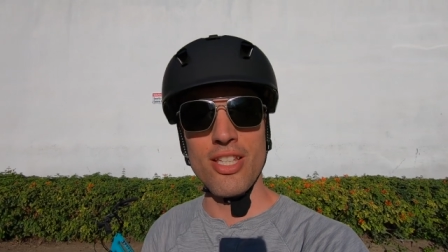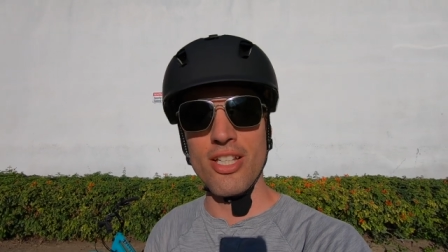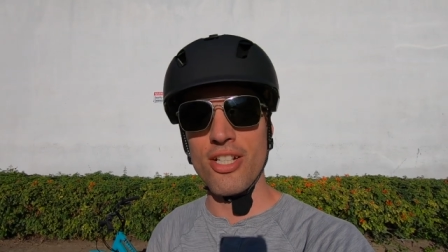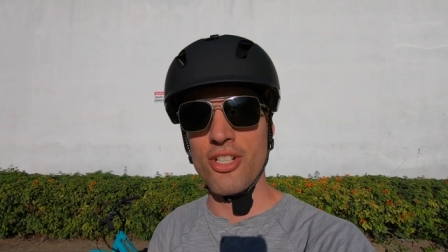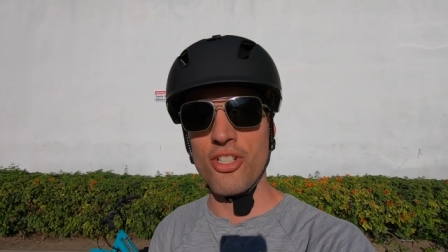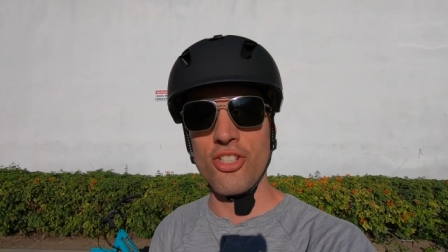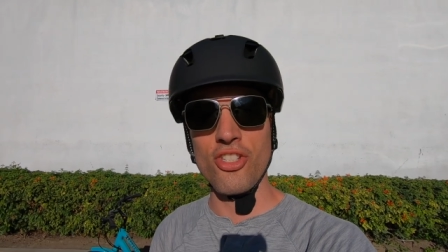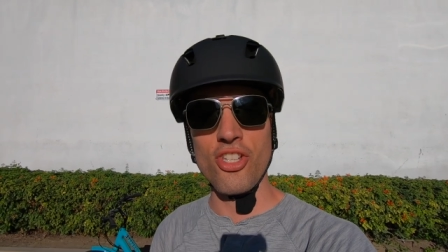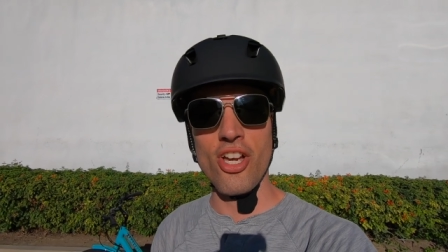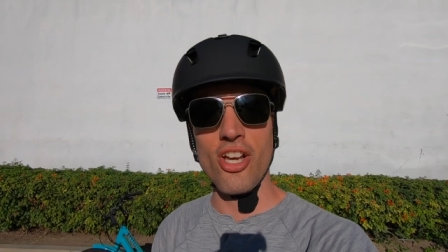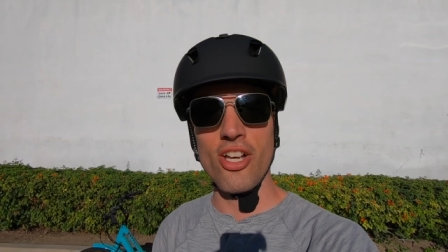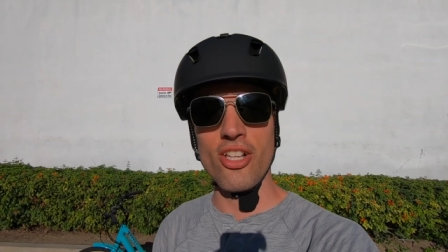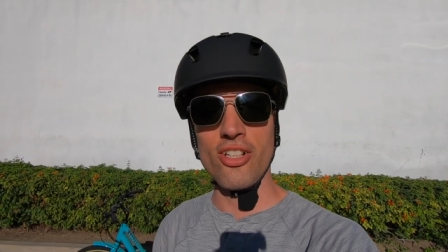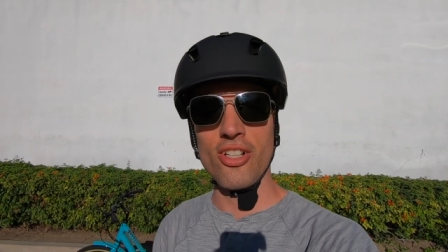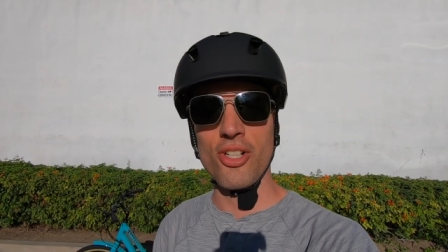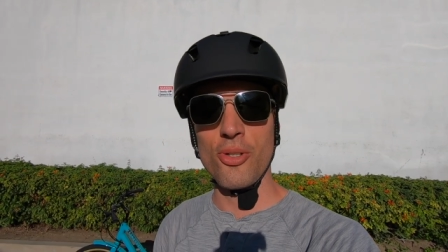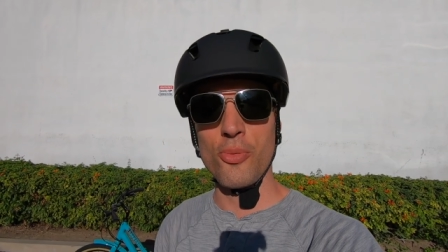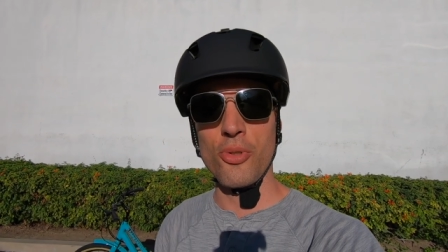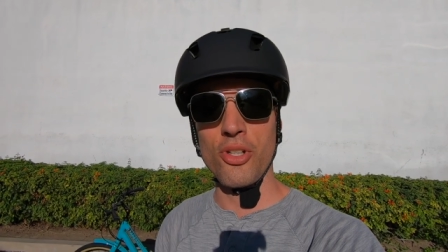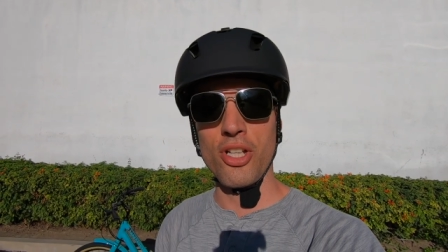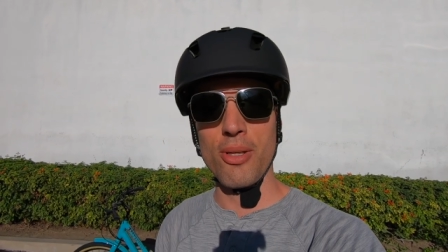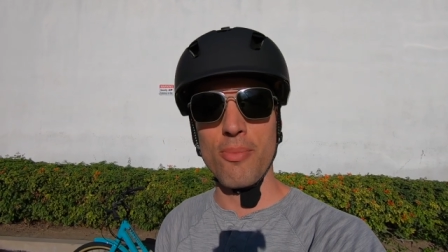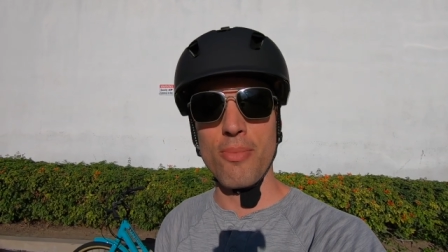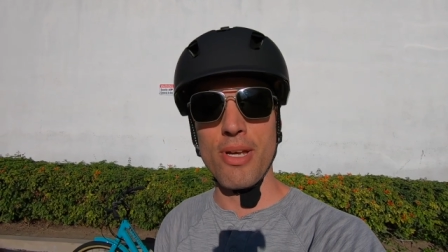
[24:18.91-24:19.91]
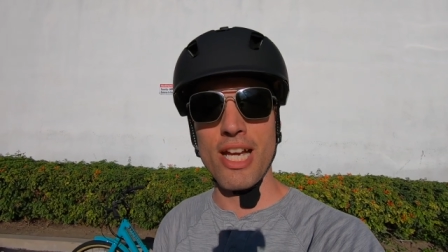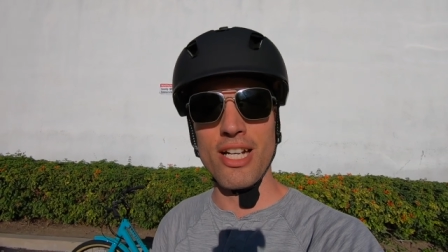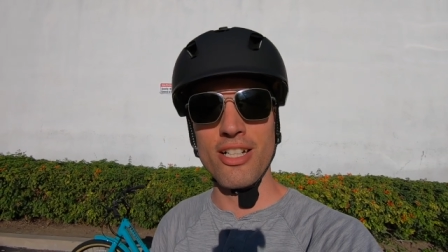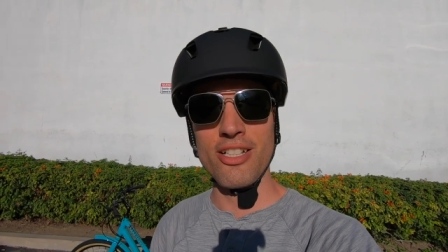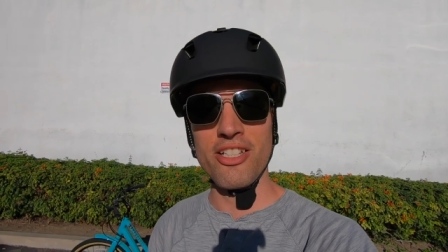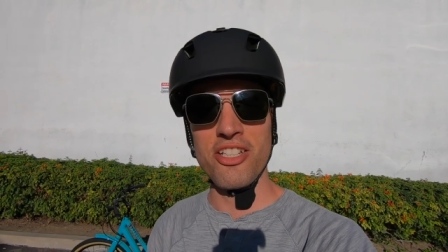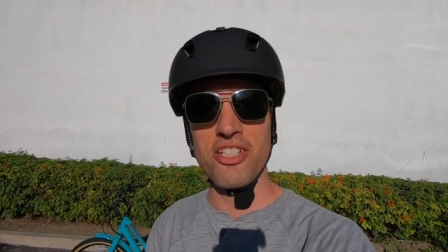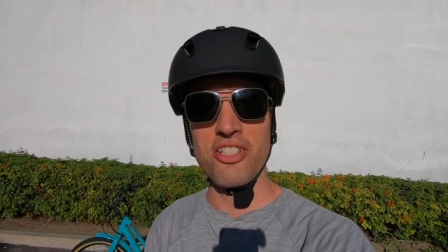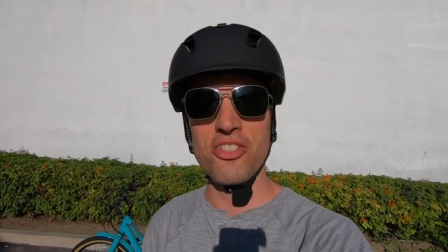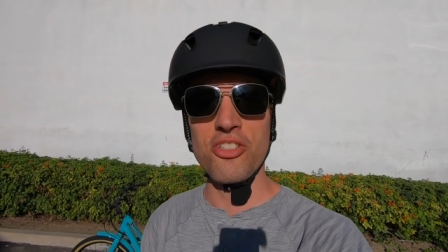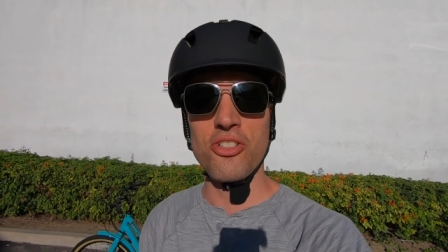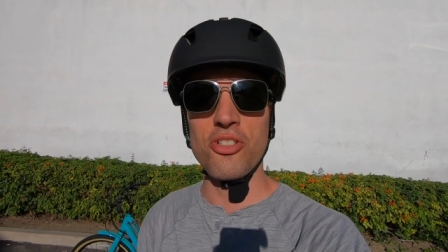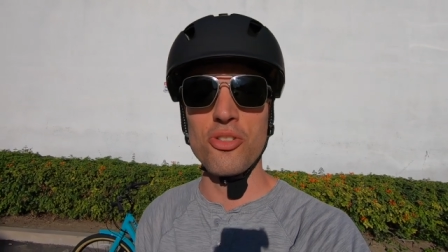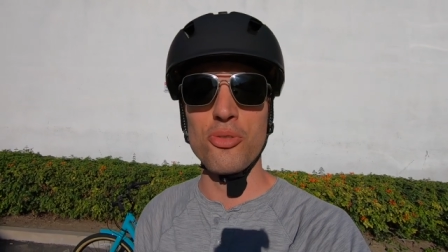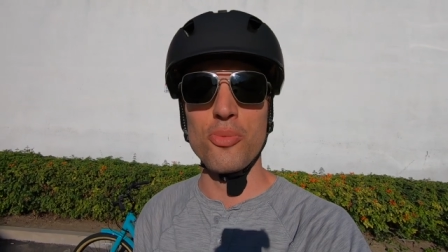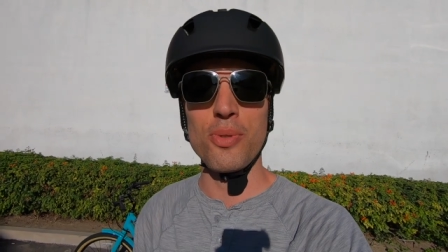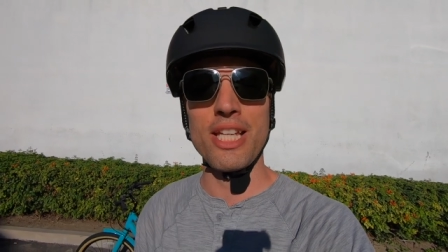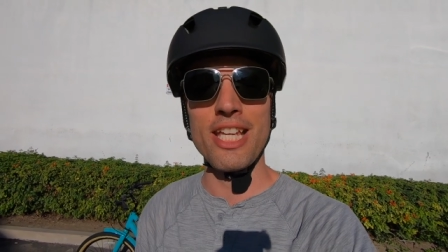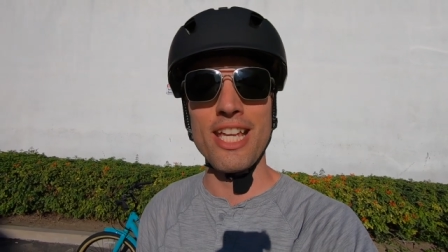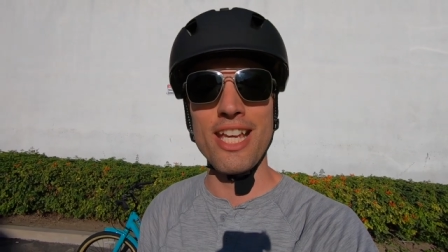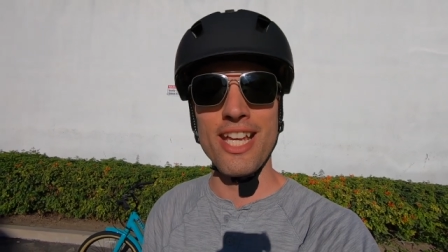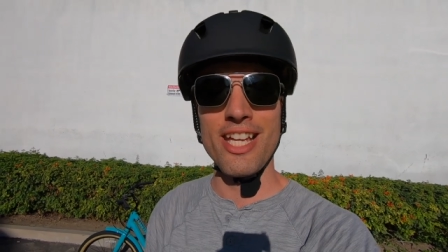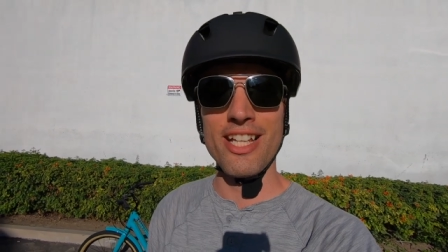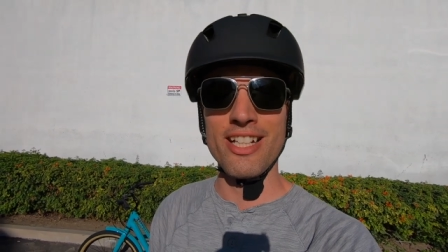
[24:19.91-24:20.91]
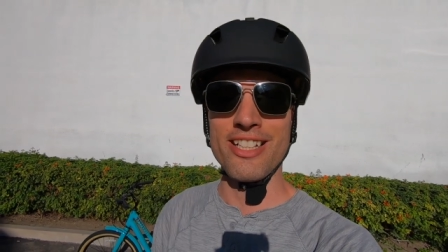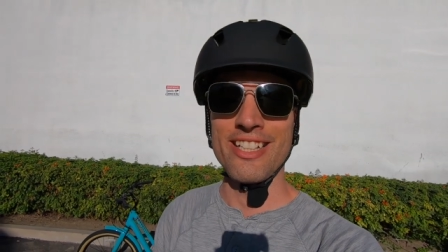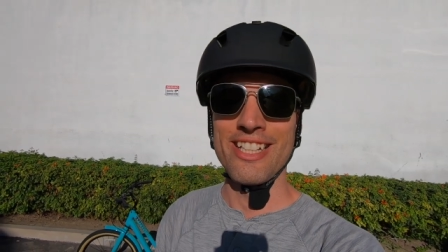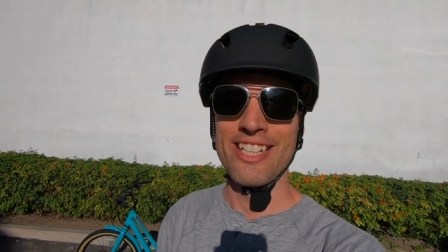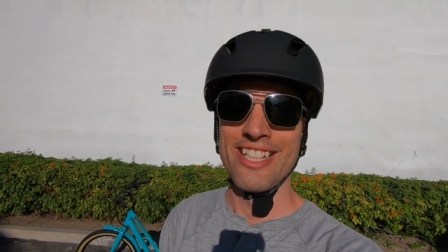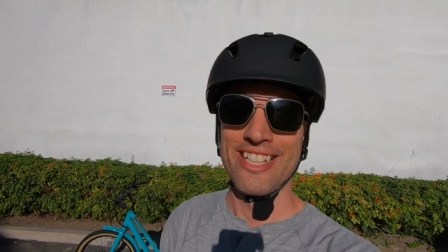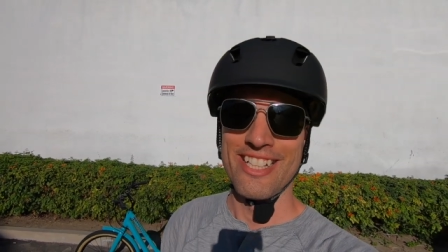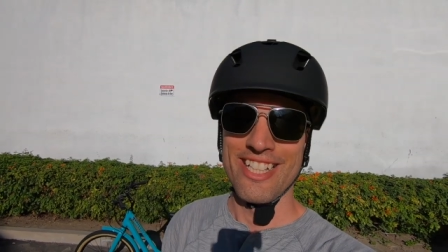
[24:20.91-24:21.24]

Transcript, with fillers: then just holler and we'll get back to you as soon as we can.